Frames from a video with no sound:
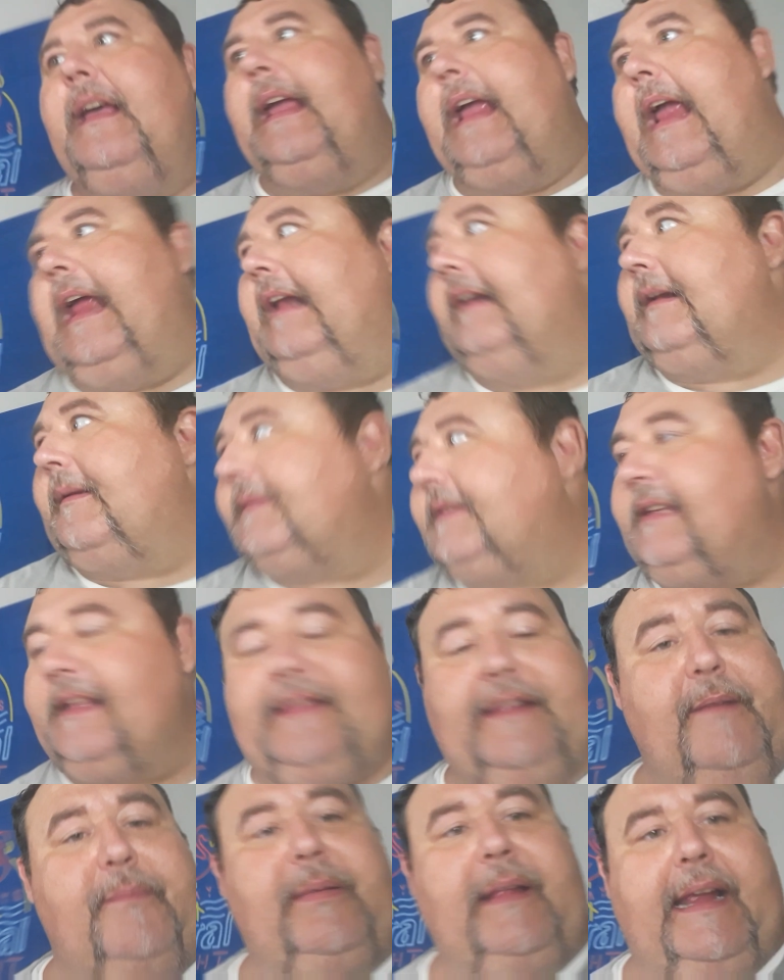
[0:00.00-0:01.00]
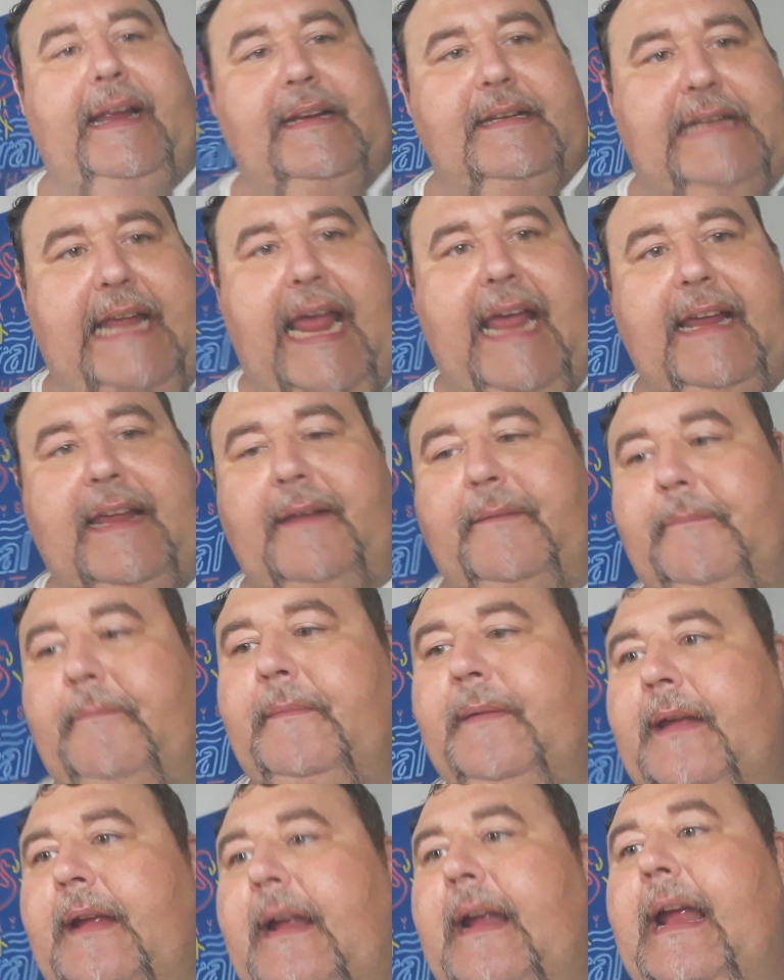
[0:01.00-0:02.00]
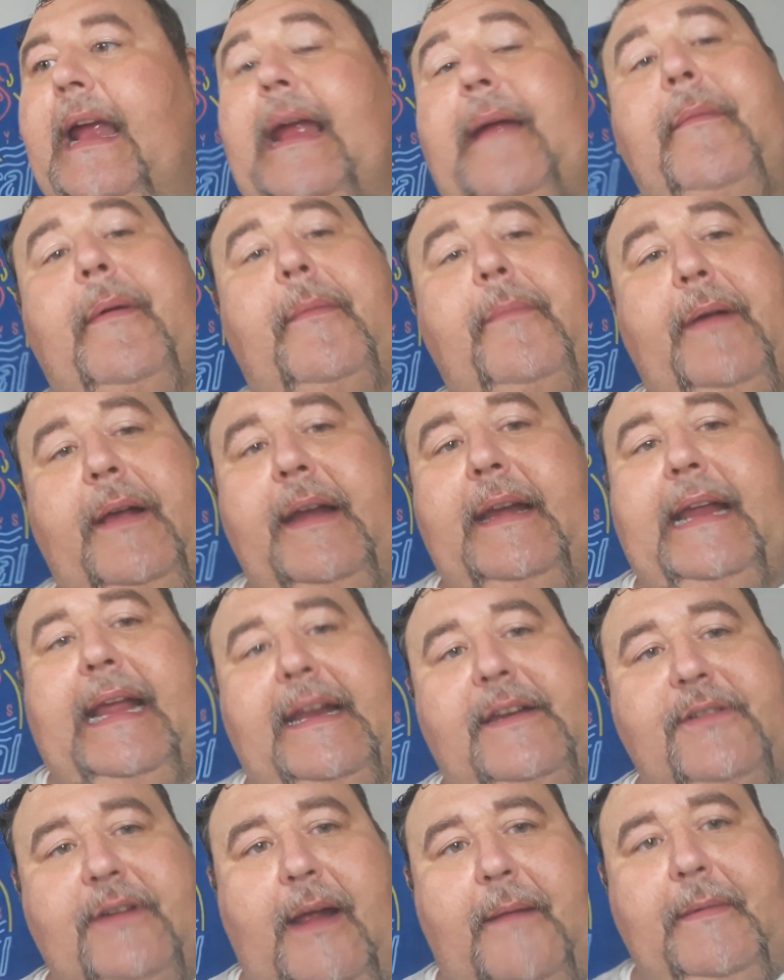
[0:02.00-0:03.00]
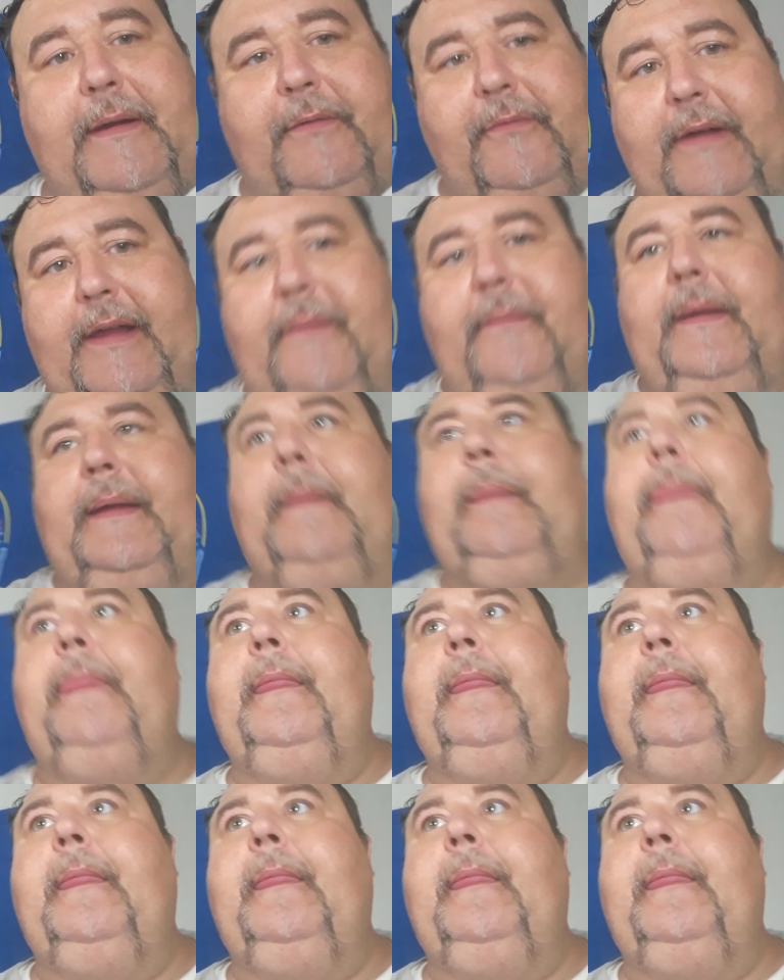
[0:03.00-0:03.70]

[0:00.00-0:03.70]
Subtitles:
And I'm sitting there playing Tekken. And my buddy had dropped it with me.